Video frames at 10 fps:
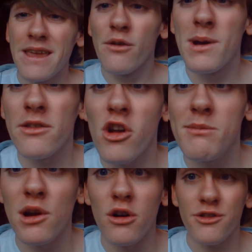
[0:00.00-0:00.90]
Either way, it's
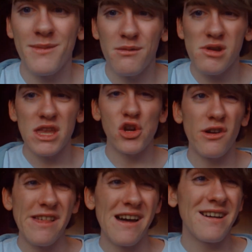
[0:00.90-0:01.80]
going to be awesome. I'm going to
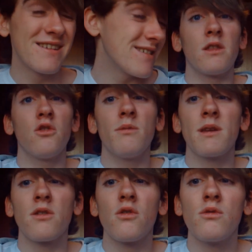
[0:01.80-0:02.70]
enjoy that. Yeah, two
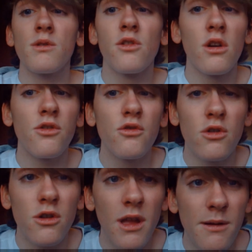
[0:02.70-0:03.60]
weeks ago was not
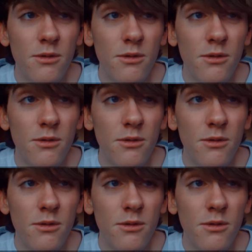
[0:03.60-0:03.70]
so good.